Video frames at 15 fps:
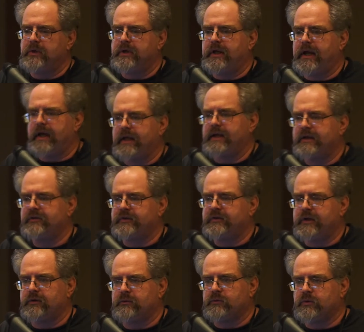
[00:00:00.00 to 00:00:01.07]
it had
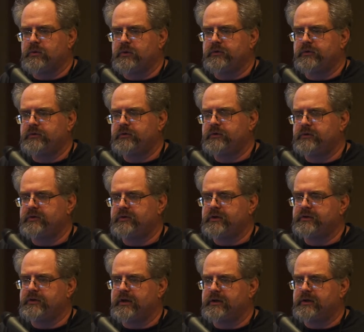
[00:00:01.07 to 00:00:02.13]
extended rules such
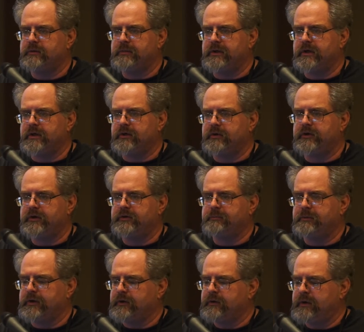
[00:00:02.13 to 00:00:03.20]
that it could be a
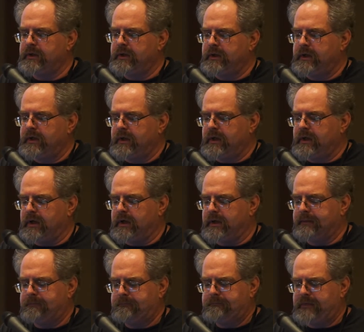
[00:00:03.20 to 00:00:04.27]
Kriegspiel.
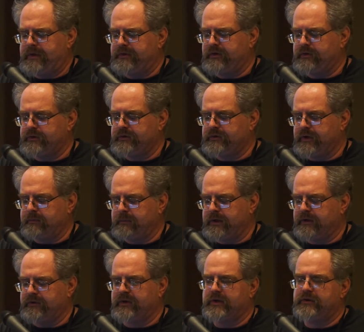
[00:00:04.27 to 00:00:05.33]
Um, it's interesting
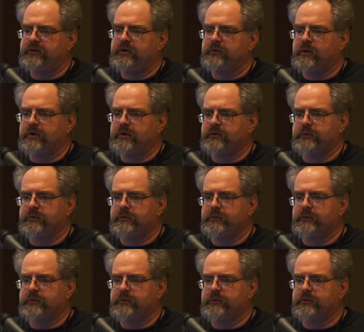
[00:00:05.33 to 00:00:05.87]
because H.G. Wells